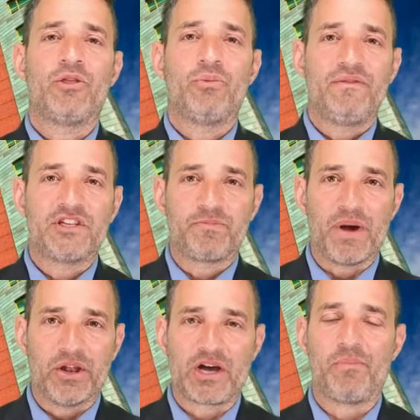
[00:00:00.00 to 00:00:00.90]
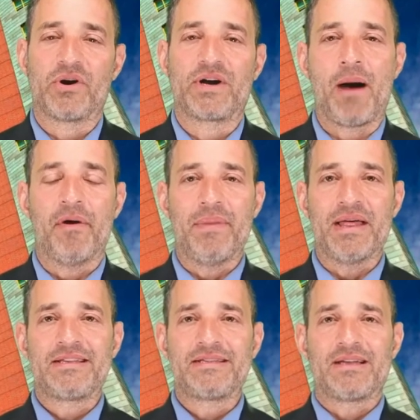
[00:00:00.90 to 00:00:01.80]
So now that we've dispelled a couple
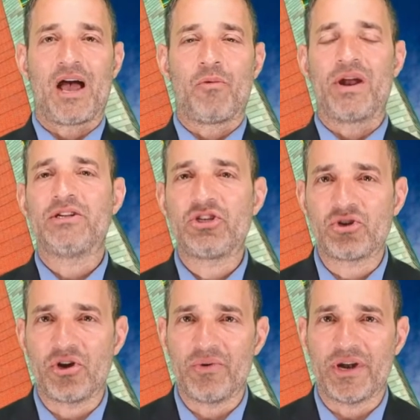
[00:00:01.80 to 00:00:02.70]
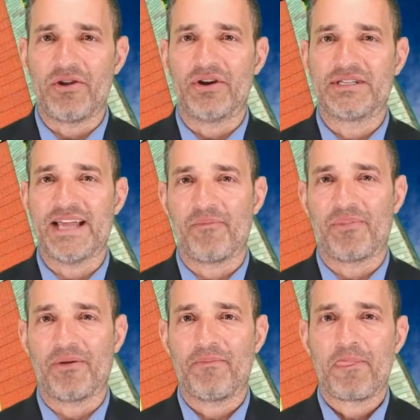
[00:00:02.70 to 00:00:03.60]
common myths, I wanted to show you another
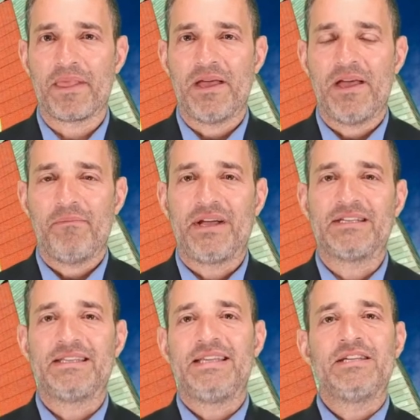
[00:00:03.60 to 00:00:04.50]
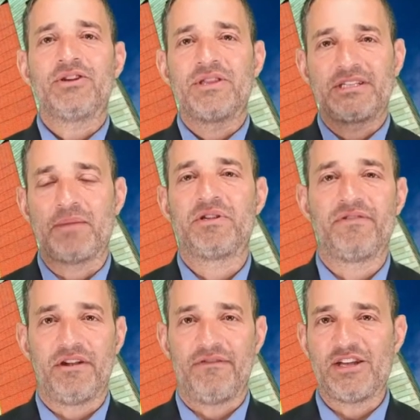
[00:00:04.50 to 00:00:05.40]
example, because these are the
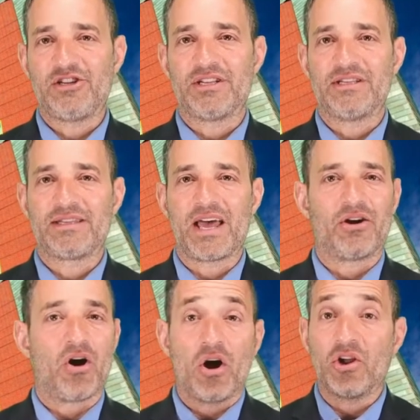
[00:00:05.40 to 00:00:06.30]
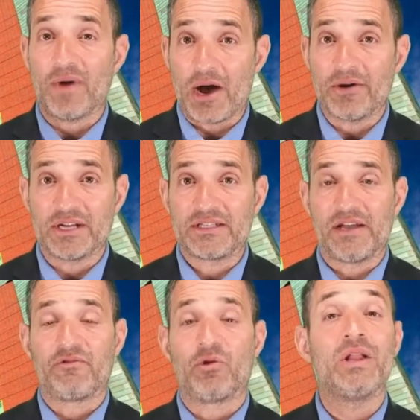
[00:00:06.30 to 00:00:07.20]
types of innovations that are all around
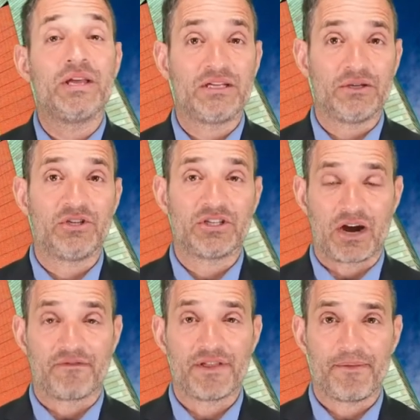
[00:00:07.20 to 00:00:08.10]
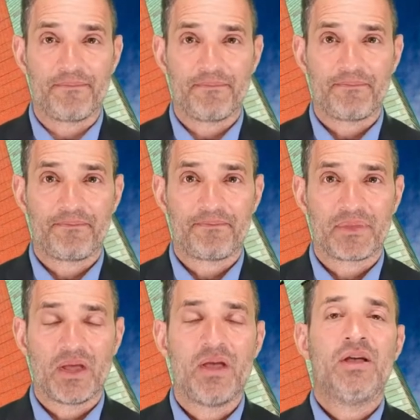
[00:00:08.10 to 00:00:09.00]
us if we're willing to discover them.
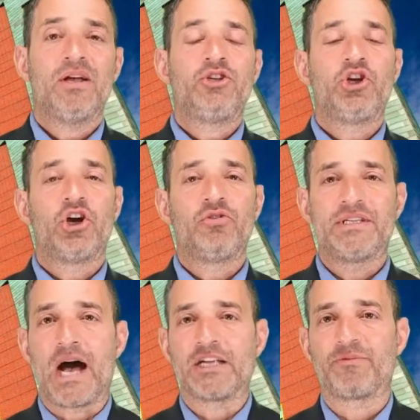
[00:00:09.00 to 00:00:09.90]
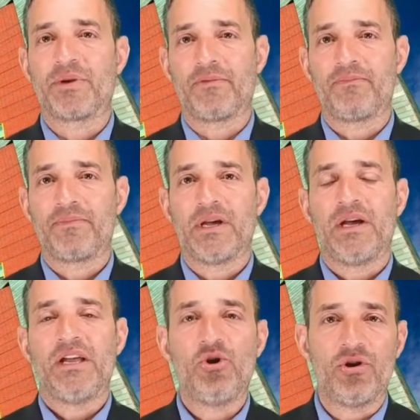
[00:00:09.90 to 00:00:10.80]
Children's Hospital,
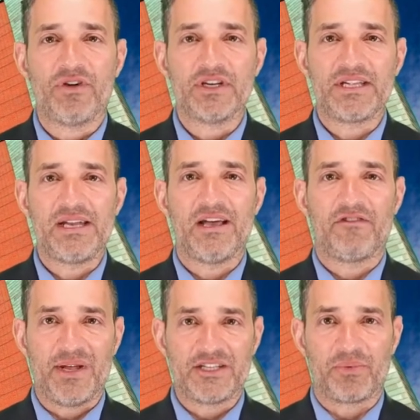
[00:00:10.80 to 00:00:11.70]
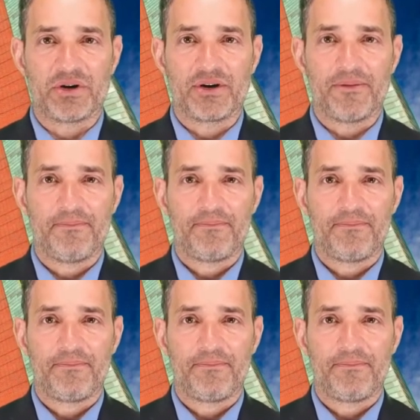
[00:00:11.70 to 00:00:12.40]
University of Pittsburgh.